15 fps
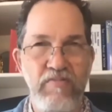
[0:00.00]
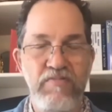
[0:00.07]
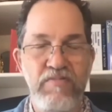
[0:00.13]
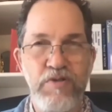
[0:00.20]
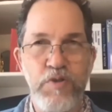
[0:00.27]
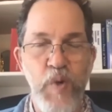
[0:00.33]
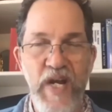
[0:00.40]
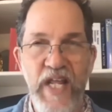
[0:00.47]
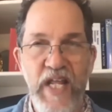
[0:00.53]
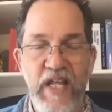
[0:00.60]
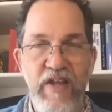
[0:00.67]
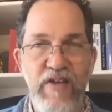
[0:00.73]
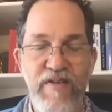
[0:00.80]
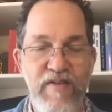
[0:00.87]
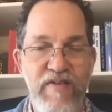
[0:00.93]
20
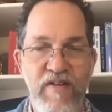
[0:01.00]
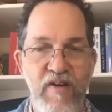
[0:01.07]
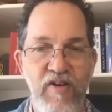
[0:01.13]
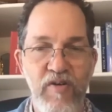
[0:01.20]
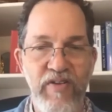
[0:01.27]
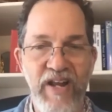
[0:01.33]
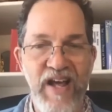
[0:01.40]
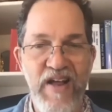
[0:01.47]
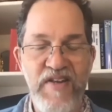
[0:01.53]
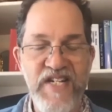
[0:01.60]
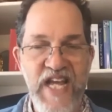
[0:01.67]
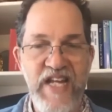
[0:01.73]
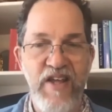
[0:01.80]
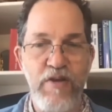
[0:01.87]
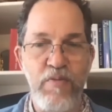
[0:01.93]
years or so. In the last
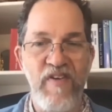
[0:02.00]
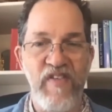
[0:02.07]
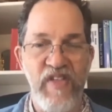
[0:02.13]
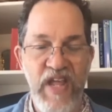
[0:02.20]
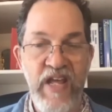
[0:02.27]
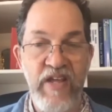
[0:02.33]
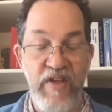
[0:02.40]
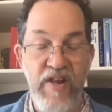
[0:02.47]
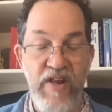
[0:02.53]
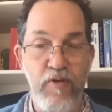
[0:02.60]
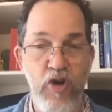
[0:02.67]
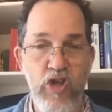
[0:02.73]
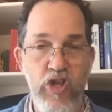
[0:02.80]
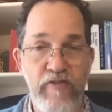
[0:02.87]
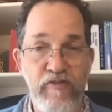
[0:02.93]
10 years, we've had an
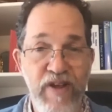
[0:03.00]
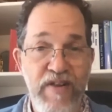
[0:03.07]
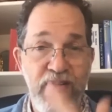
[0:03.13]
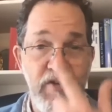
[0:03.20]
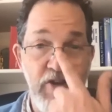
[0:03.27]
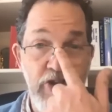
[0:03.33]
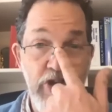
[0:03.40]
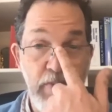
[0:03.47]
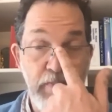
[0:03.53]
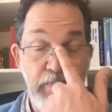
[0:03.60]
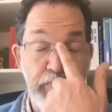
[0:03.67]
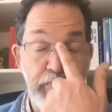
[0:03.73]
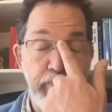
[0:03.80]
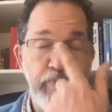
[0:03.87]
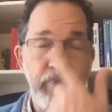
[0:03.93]
explosion of research.
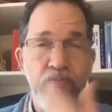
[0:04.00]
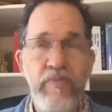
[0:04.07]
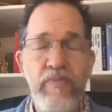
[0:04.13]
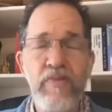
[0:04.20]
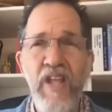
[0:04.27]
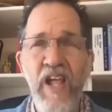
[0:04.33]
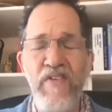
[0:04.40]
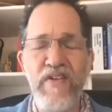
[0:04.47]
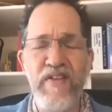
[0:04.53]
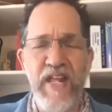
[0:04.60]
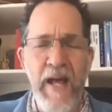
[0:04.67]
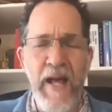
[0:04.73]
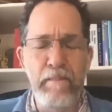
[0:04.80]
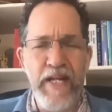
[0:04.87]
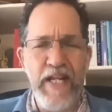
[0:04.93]
And there's a
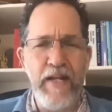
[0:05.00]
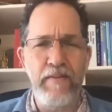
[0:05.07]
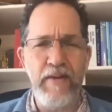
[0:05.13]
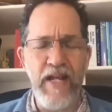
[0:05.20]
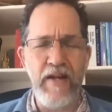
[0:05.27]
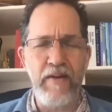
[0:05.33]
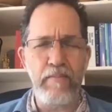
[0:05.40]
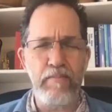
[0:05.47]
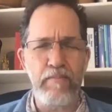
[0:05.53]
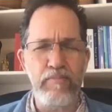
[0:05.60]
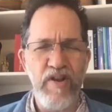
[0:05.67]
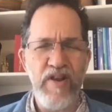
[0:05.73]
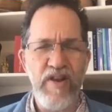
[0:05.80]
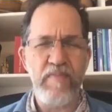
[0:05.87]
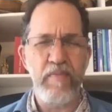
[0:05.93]
company in
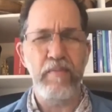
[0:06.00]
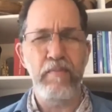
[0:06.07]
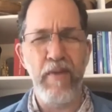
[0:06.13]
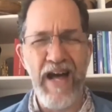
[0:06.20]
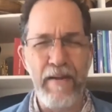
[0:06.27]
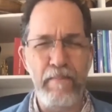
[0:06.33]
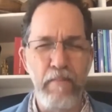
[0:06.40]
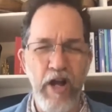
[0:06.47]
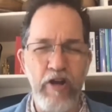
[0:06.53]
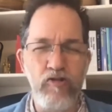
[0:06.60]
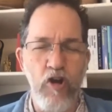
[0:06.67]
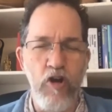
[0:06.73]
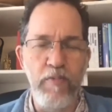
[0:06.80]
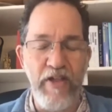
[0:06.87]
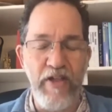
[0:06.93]
Brisbane,
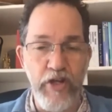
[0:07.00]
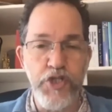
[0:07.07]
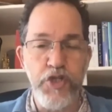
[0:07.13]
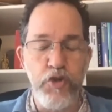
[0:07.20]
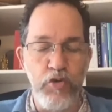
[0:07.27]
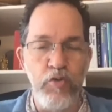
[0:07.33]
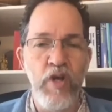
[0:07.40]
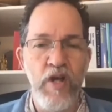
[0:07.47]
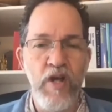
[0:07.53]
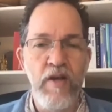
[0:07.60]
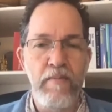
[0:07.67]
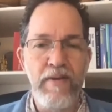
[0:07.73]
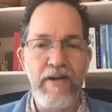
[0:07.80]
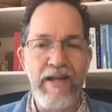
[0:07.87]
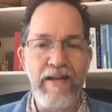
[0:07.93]
Microba, that do
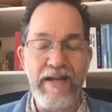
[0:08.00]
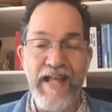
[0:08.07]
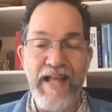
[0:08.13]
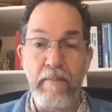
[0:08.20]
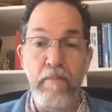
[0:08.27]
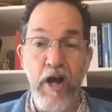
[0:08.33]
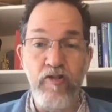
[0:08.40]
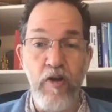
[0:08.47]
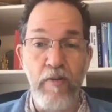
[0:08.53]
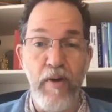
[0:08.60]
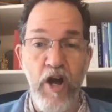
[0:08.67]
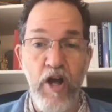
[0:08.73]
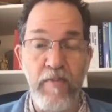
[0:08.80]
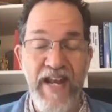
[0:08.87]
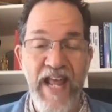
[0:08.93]
gut
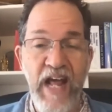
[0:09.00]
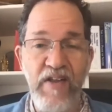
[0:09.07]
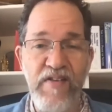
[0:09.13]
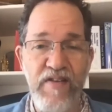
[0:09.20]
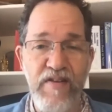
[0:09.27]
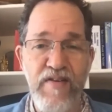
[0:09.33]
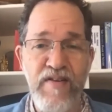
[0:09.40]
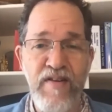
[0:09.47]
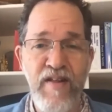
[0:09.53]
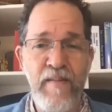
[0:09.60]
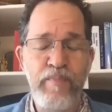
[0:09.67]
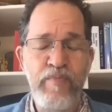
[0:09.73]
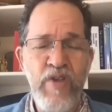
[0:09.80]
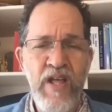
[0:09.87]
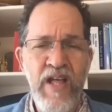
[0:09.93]
microbiome analysis.
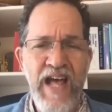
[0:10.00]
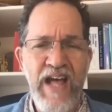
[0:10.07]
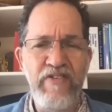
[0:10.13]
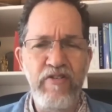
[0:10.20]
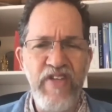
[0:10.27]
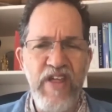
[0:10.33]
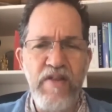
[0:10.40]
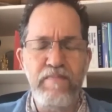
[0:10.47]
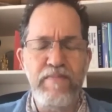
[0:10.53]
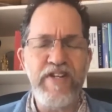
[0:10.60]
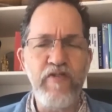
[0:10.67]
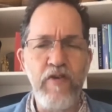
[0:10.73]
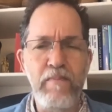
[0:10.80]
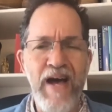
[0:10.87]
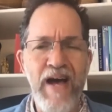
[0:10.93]
And there are these
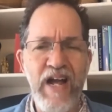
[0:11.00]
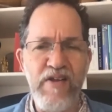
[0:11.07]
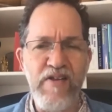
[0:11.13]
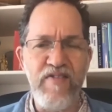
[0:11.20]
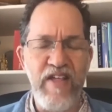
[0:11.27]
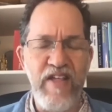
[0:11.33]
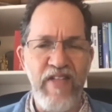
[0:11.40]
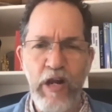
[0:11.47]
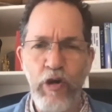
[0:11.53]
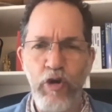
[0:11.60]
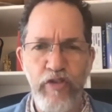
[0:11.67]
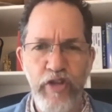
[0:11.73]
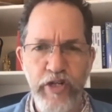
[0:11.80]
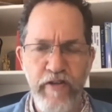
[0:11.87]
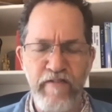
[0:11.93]
different markers. They look
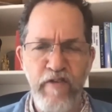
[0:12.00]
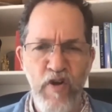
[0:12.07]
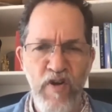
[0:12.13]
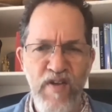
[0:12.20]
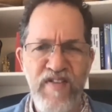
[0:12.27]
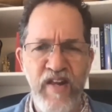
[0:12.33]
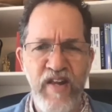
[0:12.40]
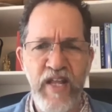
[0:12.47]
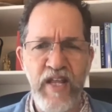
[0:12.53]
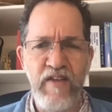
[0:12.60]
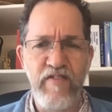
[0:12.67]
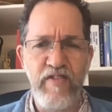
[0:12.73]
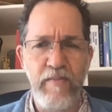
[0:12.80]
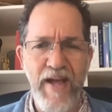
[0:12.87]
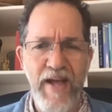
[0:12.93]
at the diversity
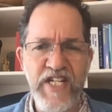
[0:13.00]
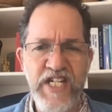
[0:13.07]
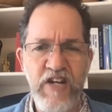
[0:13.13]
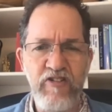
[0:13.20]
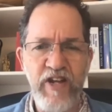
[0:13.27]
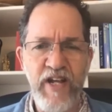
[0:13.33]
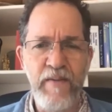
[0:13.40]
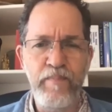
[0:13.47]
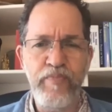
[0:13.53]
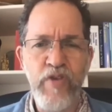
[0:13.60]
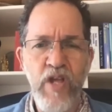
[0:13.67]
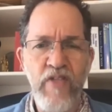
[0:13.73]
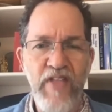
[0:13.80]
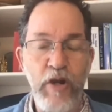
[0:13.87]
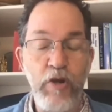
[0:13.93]
of the bacteria.
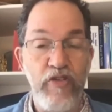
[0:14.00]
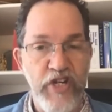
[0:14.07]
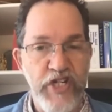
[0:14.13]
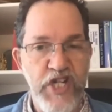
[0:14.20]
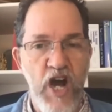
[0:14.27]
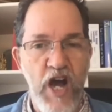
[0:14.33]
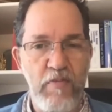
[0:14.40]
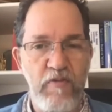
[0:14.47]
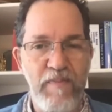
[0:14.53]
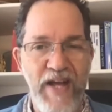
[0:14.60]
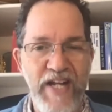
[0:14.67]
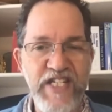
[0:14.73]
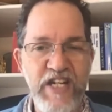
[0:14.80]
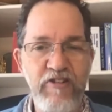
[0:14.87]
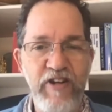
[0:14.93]
They look at the type of
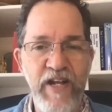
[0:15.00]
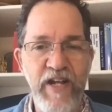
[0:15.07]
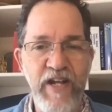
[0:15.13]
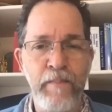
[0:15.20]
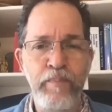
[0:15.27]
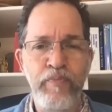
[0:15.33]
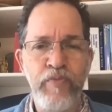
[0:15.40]
bacteria.